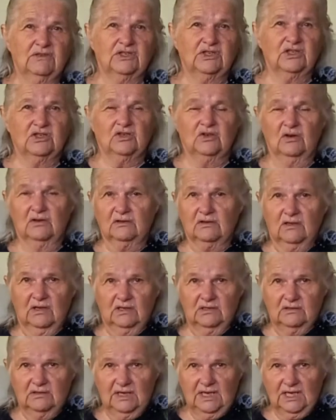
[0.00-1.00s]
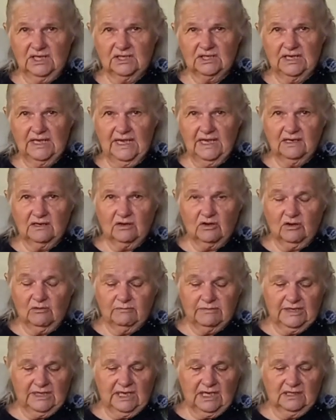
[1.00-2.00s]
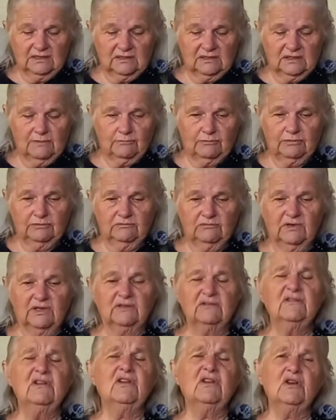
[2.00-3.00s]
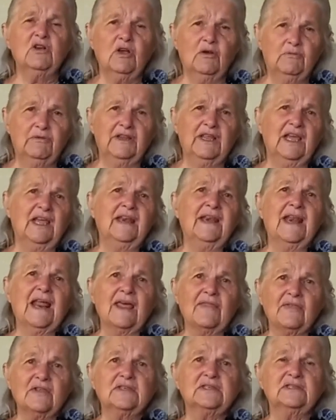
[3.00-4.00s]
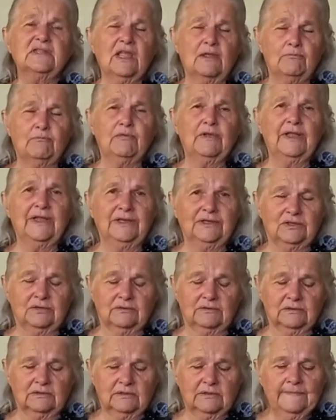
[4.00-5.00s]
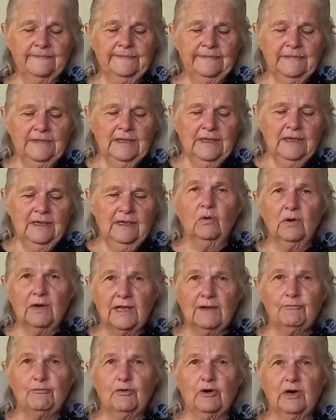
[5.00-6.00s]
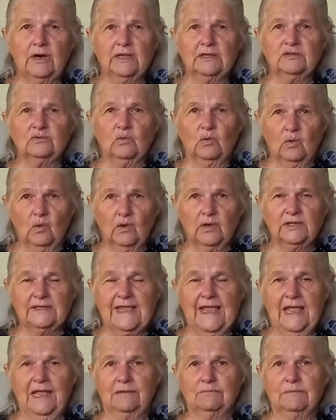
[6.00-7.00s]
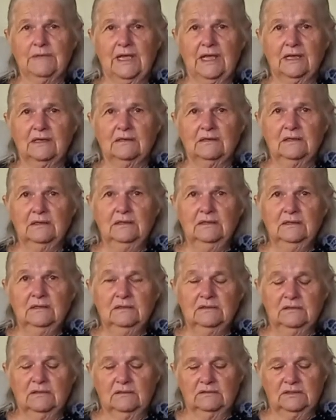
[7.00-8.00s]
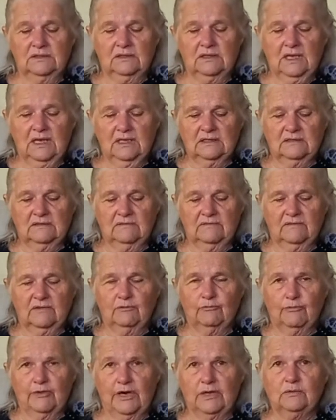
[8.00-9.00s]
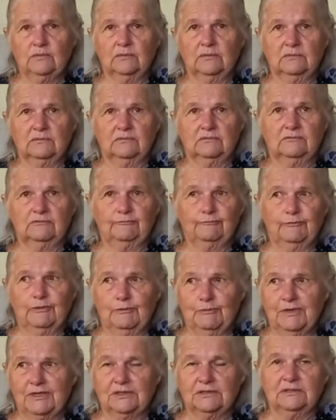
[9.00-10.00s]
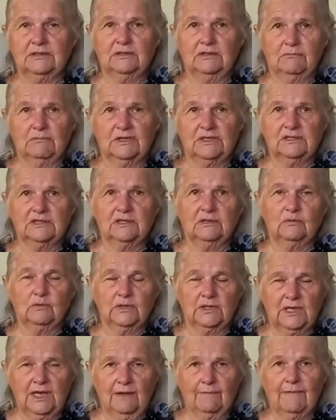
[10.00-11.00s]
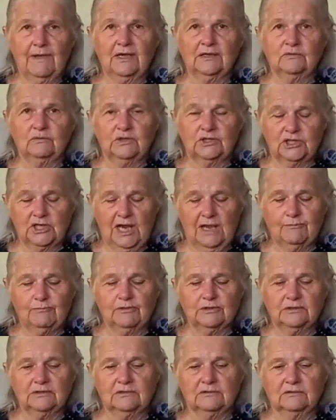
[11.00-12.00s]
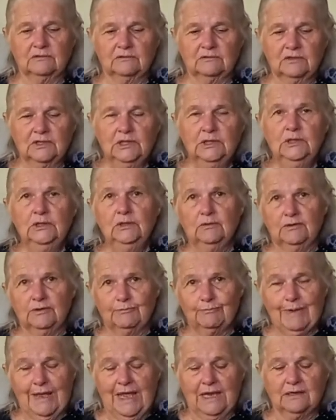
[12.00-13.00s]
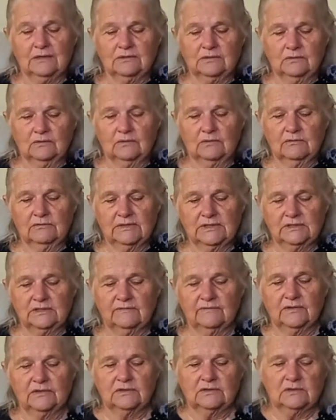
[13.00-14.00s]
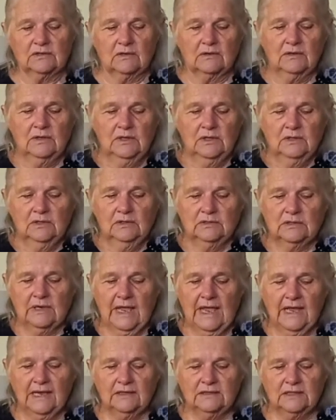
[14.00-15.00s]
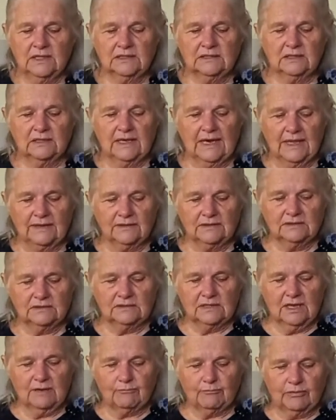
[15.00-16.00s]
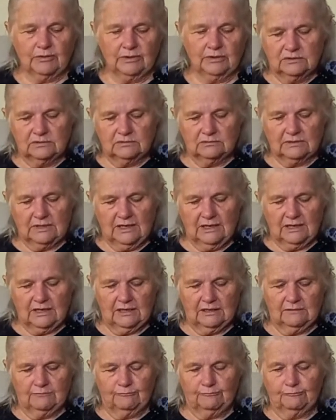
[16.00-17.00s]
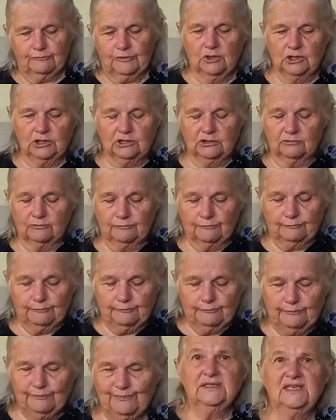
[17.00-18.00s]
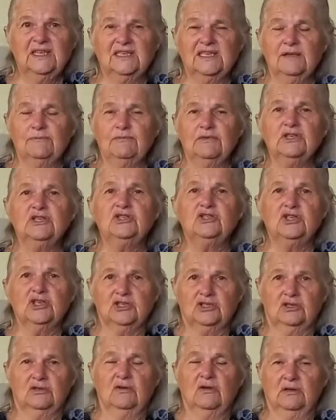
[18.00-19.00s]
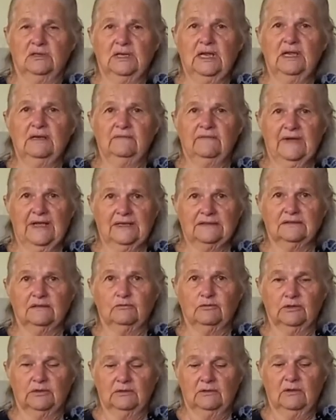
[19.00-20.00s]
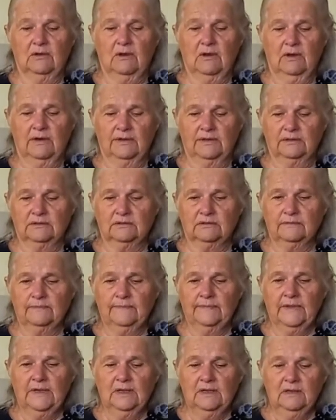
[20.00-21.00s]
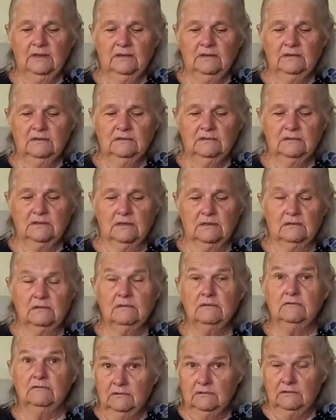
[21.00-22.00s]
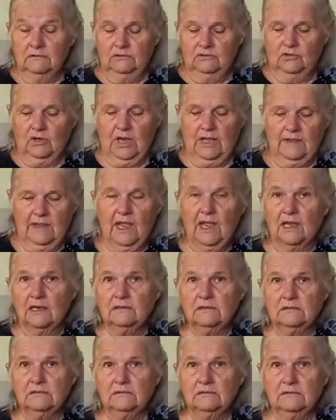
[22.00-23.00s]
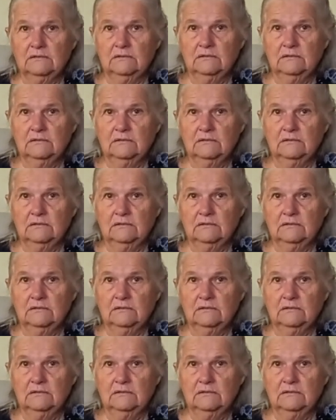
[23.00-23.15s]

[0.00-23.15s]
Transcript: was just not going to actually add a complicated step. Well, not a complicated, another step into it. All our products were always handmade. So it's a case of the bread would be mixed in the mixer, we come out, we shape it and we pan it and all the rest of it. So to add yet another step to a commercial setup is just not advisable on it. So you could try that.